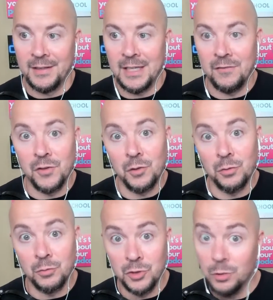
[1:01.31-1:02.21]
if you
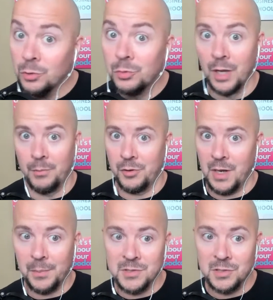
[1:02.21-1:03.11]
do number your
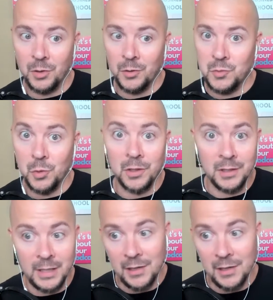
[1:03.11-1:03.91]
episodes, we're going to kind